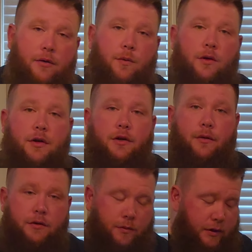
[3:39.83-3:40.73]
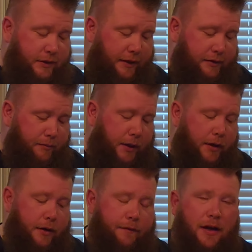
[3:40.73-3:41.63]
that we're gonna do is we're gonna take some
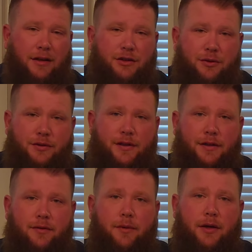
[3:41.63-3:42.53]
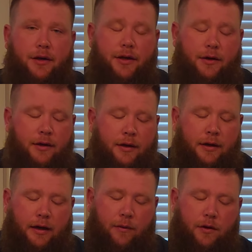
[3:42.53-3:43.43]
butter. I've got two sticks of butter here
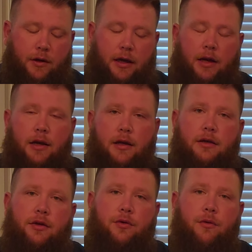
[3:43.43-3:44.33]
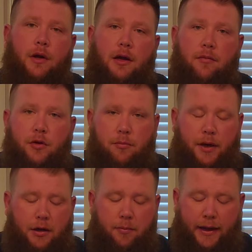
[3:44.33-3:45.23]
and we're gonna cut it into um, little
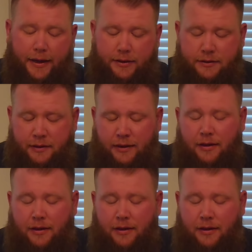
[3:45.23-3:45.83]
butter pads.